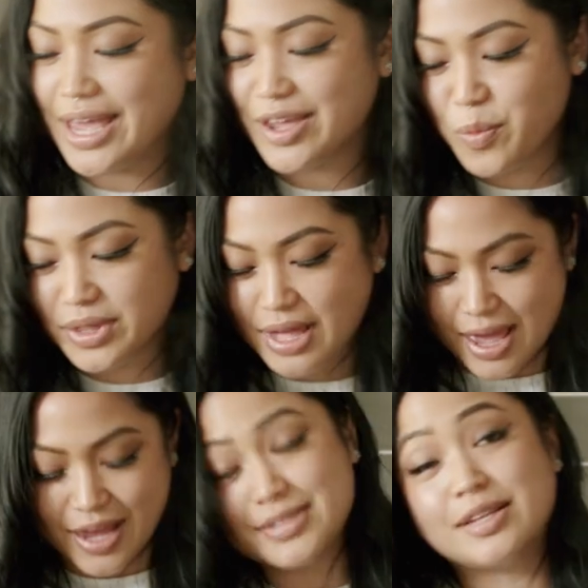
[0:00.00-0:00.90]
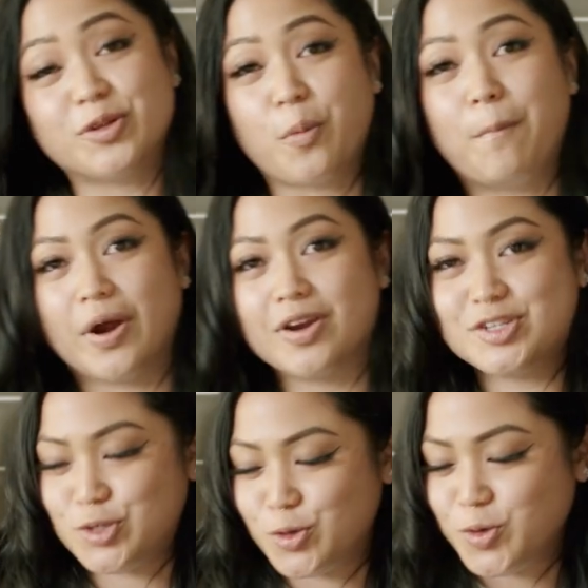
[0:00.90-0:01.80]
of like it when the egg is a little
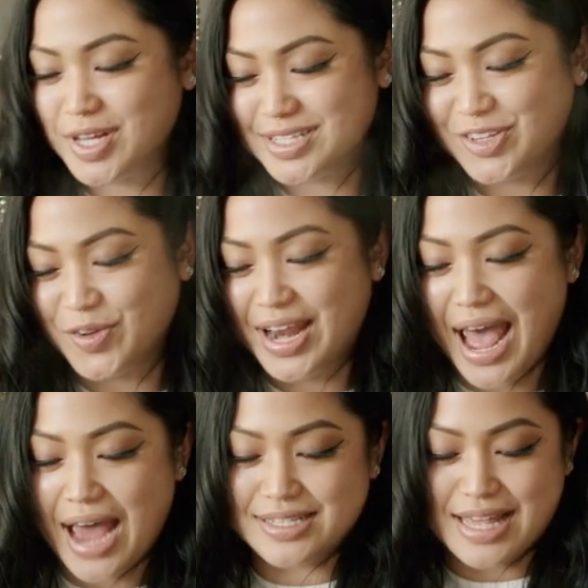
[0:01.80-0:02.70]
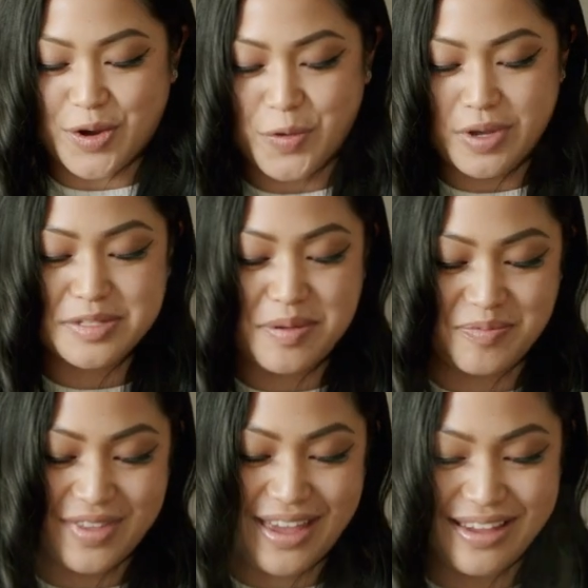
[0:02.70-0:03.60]
burnt too, because, you know, it adds that crisp
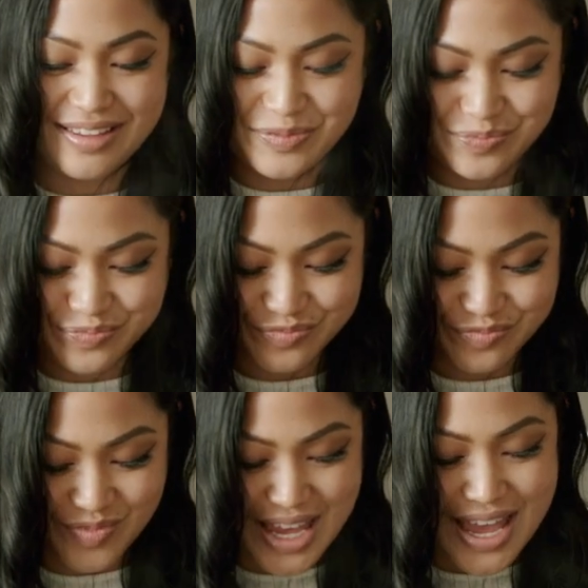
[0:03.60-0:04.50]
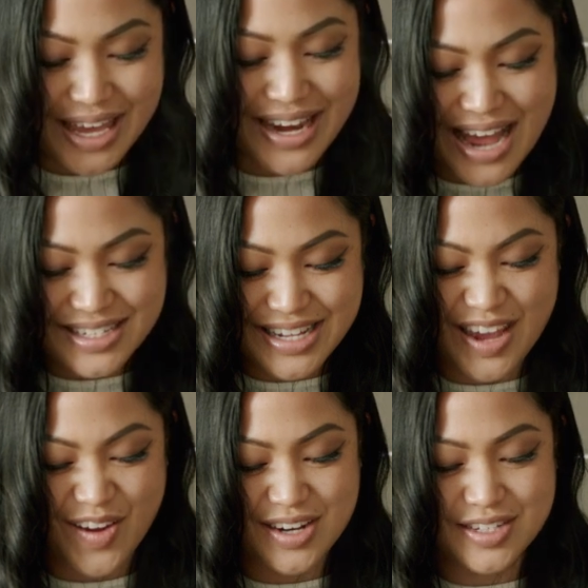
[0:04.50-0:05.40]
and like, it adds
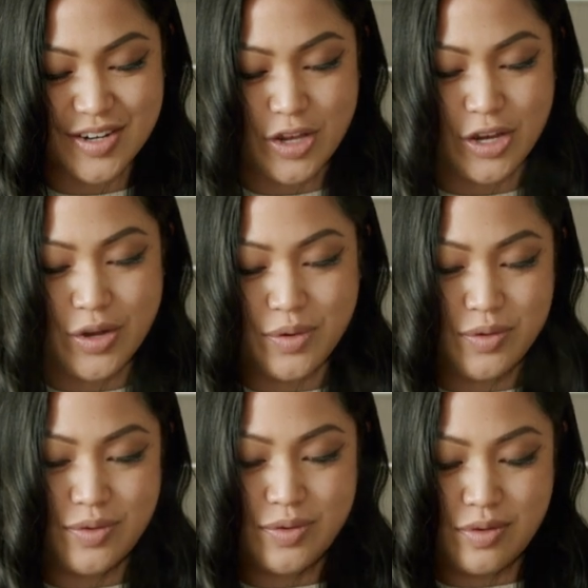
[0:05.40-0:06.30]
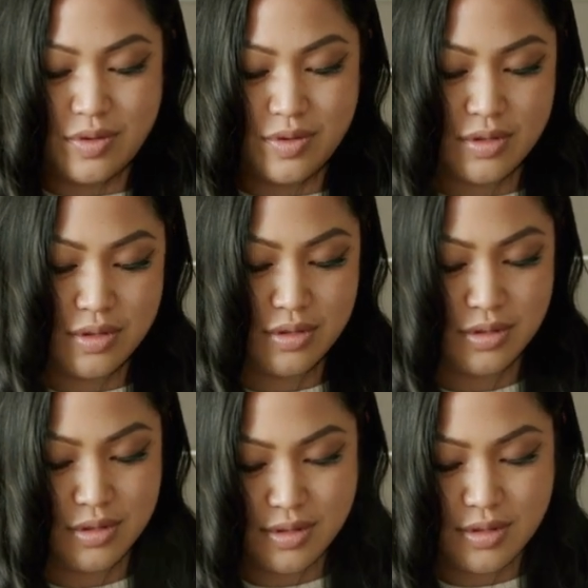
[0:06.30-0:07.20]
character, you know.
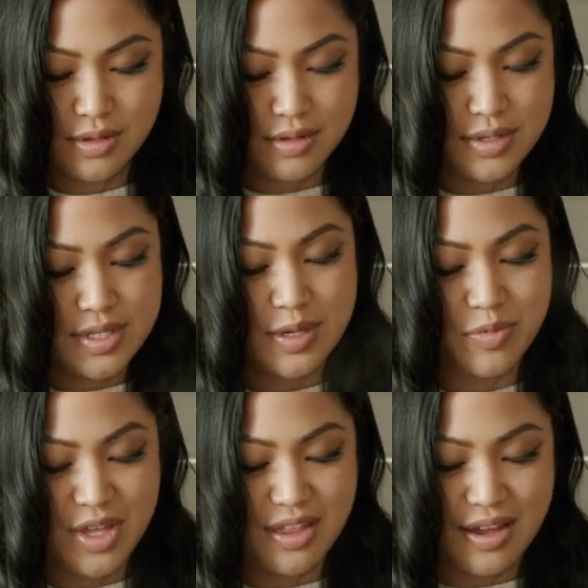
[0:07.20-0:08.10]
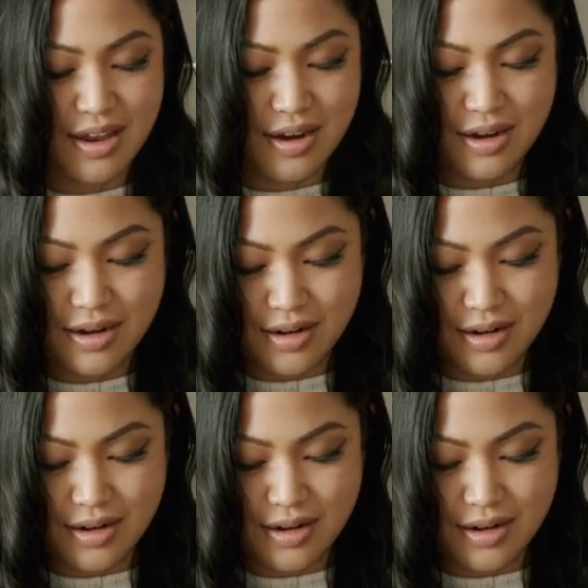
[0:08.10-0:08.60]
Something that